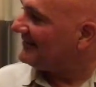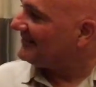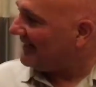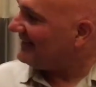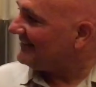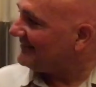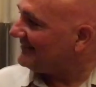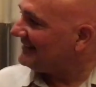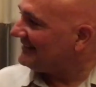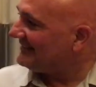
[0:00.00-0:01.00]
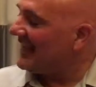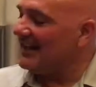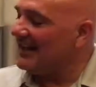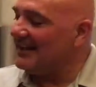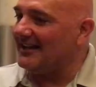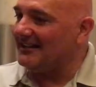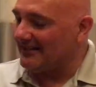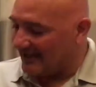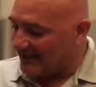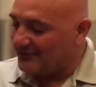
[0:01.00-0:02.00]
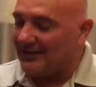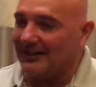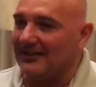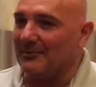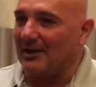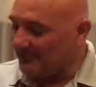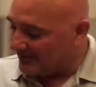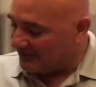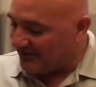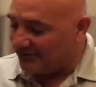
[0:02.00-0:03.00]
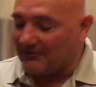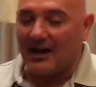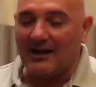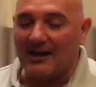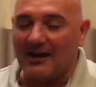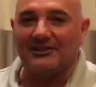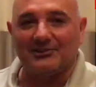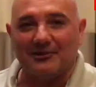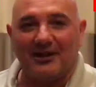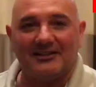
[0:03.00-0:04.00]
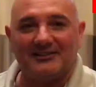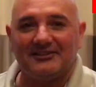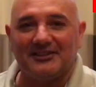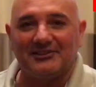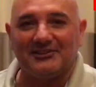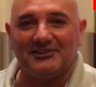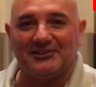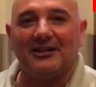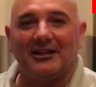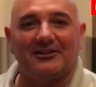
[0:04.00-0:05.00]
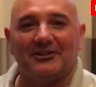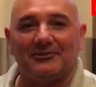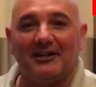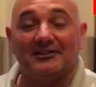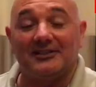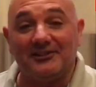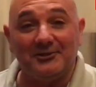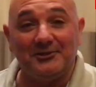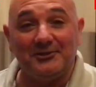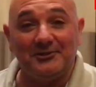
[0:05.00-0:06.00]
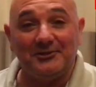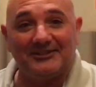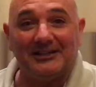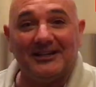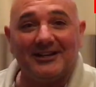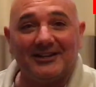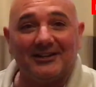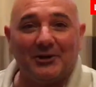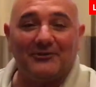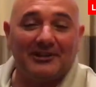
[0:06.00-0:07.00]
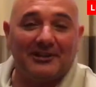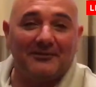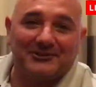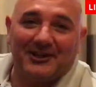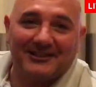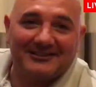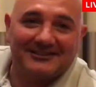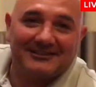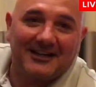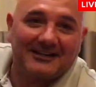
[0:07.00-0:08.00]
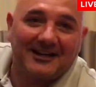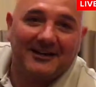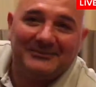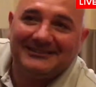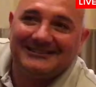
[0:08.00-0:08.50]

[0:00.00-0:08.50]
Right? And that's what I am. I'm going to be thriving on psoriasis and psoriatic arthritis, and you can too. Go to overcomingpsoriasis.com.